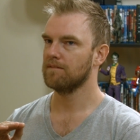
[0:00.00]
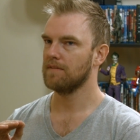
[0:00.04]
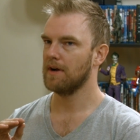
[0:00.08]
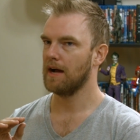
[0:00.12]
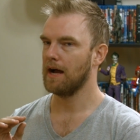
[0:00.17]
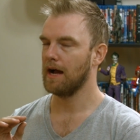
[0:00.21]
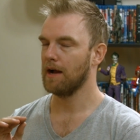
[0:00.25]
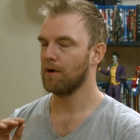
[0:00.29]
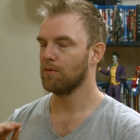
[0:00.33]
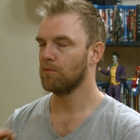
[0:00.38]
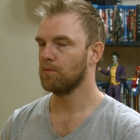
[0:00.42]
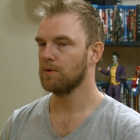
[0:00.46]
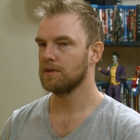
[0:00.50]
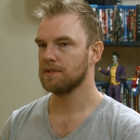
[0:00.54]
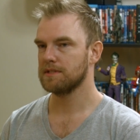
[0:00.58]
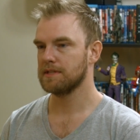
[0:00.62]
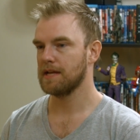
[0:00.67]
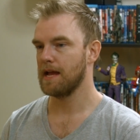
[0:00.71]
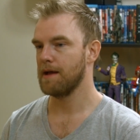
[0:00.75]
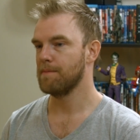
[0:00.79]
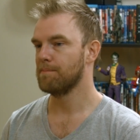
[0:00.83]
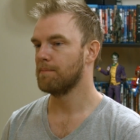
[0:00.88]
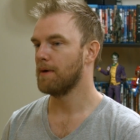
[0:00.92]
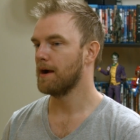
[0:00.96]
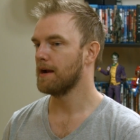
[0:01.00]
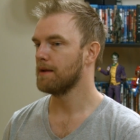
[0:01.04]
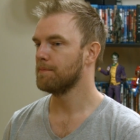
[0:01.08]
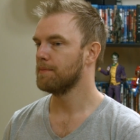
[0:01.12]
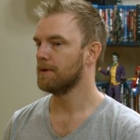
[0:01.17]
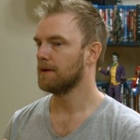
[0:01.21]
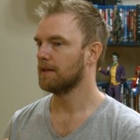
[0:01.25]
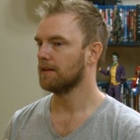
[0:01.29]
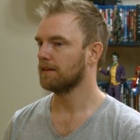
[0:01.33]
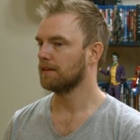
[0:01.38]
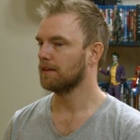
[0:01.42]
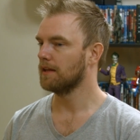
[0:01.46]
I will say it might have
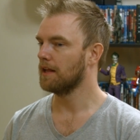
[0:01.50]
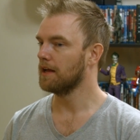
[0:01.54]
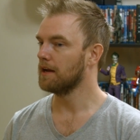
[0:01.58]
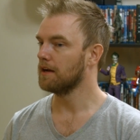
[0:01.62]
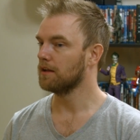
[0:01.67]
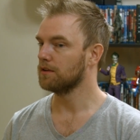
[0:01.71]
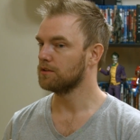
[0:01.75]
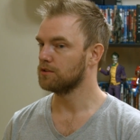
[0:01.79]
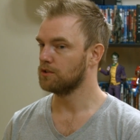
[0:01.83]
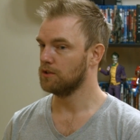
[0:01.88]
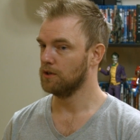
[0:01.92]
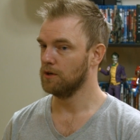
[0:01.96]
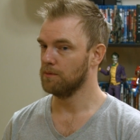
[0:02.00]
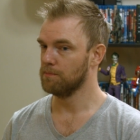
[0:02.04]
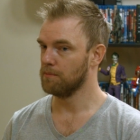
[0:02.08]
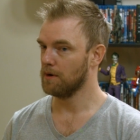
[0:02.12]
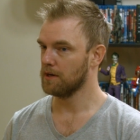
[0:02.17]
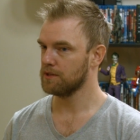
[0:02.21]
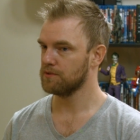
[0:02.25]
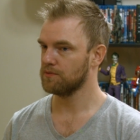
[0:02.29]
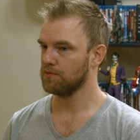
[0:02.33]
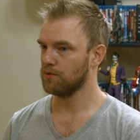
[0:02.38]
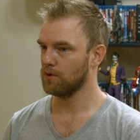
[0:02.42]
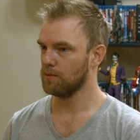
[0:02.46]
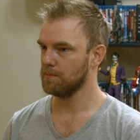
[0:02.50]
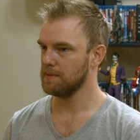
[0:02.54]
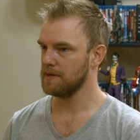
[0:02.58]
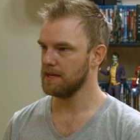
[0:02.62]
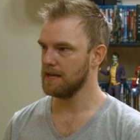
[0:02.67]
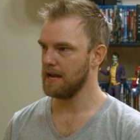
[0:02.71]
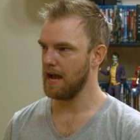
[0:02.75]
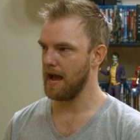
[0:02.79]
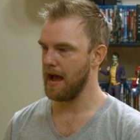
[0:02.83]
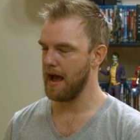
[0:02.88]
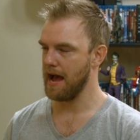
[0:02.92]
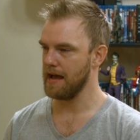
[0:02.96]
been a little too much for
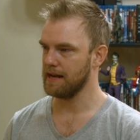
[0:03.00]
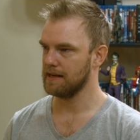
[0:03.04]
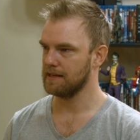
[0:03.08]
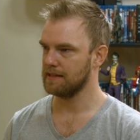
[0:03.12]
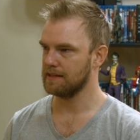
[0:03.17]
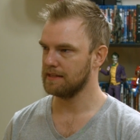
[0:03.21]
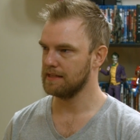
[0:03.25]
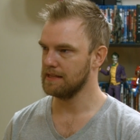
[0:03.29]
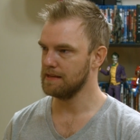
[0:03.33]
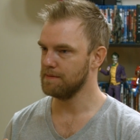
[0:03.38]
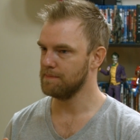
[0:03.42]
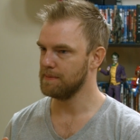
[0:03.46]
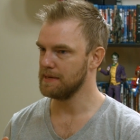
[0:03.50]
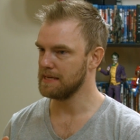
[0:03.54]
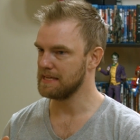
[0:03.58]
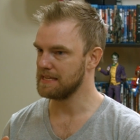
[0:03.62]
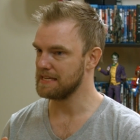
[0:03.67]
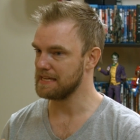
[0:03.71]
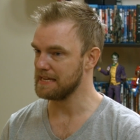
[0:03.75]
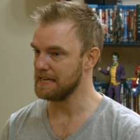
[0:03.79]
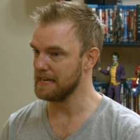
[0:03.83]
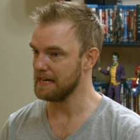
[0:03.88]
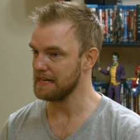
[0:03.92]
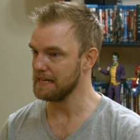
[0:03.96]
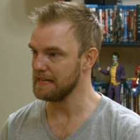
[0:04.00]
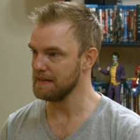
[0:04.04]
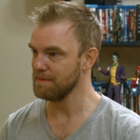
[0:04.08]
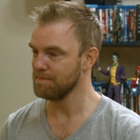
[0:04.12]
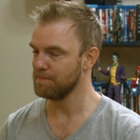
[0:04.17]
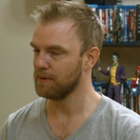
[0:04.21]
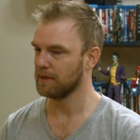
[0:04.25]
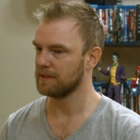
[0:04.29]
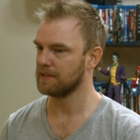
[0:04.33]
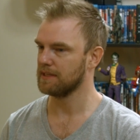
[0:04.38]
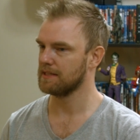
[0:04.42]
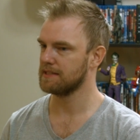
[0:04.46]
me at the beginning,
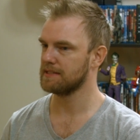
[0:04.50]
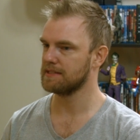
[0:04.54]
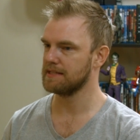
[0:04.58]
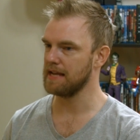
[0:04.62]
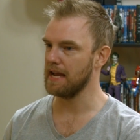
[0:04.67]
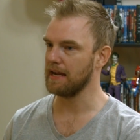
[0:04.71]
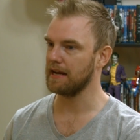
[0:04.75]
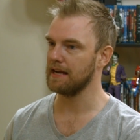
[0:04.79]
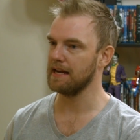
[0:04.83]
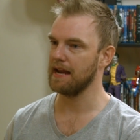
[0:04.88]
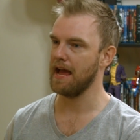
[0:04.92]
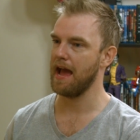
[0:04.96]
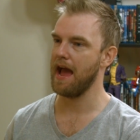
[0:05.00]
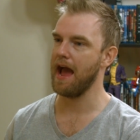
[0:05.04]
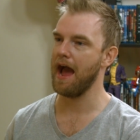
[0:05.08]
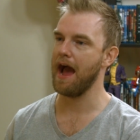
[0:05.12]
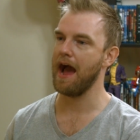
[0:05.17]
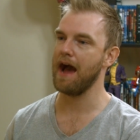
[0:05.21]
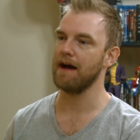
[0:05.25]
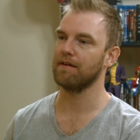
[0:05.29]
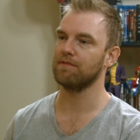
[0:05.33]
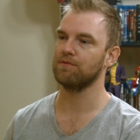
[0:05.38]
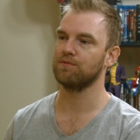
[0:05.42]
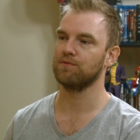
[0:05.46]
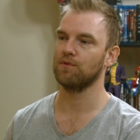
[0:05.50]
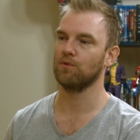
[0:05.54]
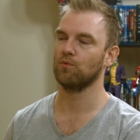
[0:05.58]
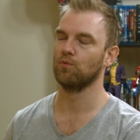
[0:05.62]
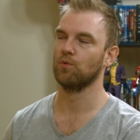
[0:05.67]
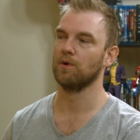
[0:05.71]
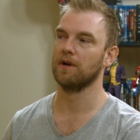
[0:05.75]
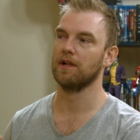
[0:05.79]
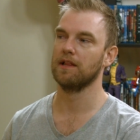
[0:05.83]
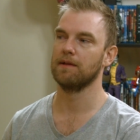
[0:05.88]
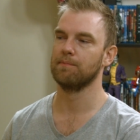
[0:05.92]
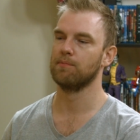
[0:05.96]
but the second half
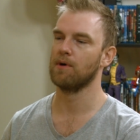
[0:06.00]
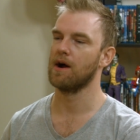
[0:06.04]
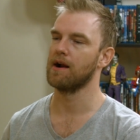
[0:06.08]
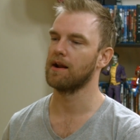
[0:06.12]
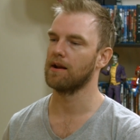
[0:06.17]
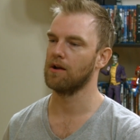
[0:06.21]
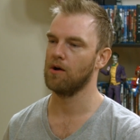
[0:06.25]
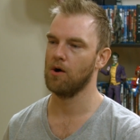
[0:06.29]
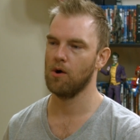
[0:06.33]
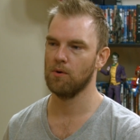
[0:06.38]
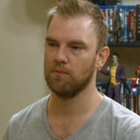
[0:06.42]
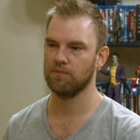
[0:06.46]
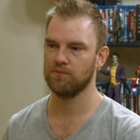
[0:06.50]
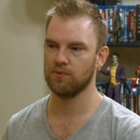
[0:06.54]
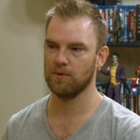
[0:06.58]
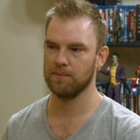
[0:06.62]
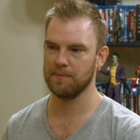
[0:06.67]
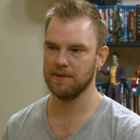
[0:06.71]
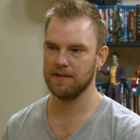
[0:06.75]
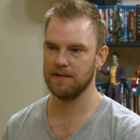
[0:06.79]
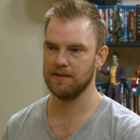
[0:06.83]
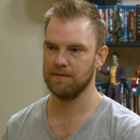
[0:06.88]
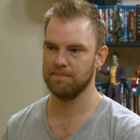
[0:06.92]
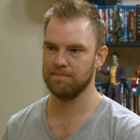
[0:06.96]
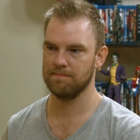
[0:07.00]
really brought it home for me.